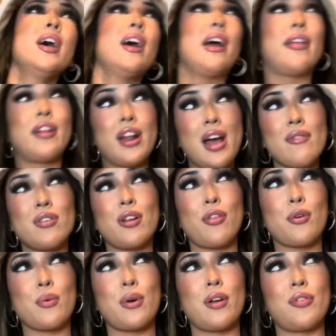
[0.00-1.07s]
And then I have another
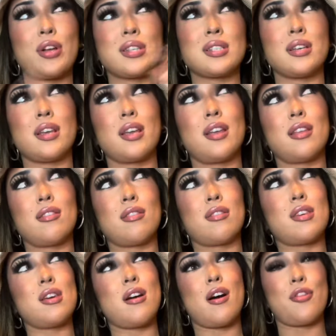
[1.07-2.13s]
one that's in
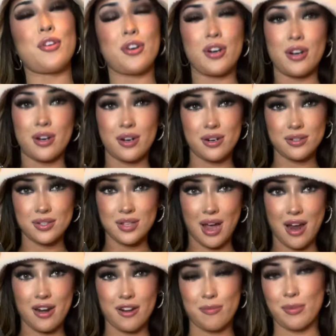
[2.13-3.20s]
the other
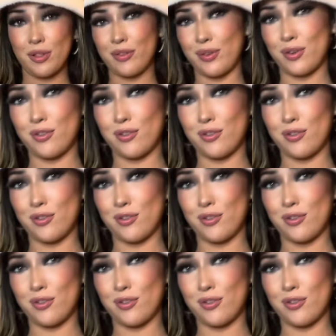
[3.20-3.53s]
side of my living